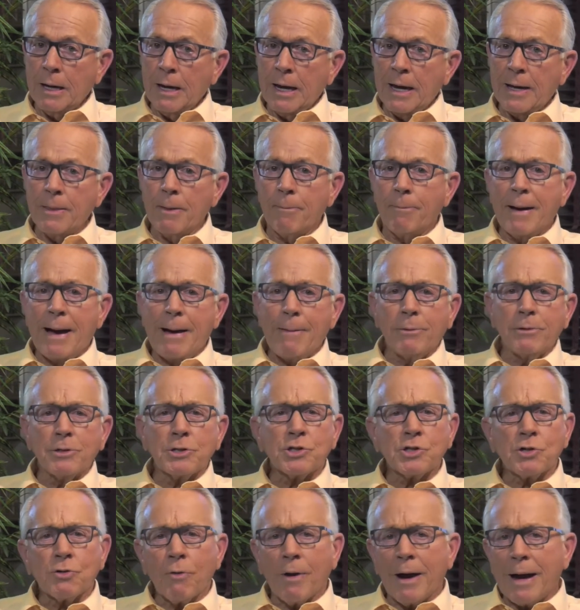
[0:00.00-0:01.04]
And the Bible
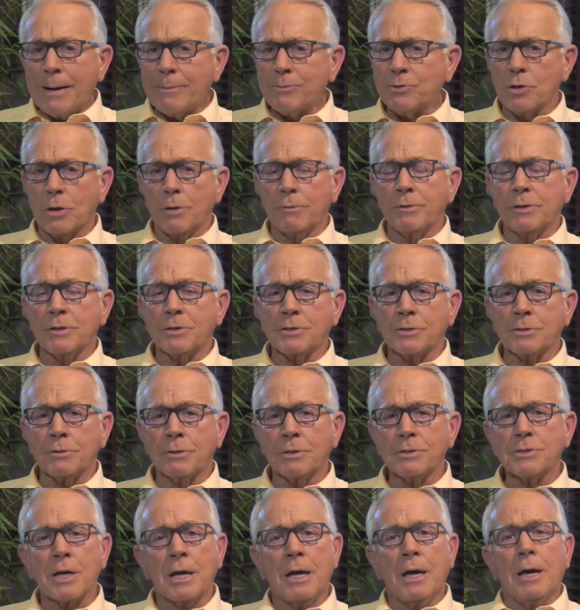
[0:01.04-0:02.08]
describes all this to
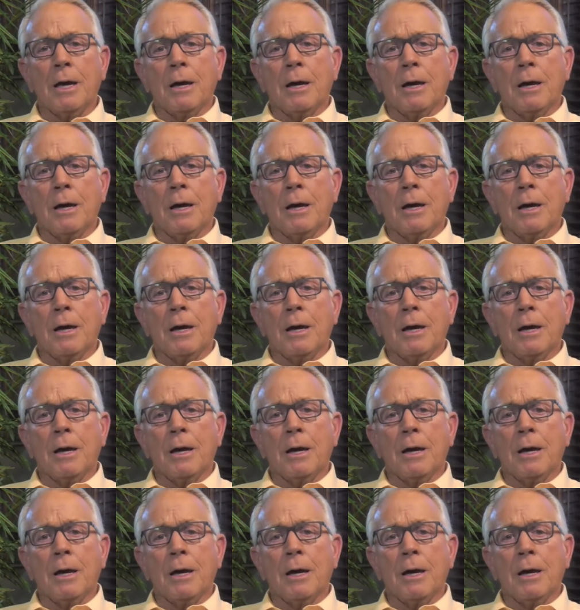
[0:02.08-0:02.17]
us.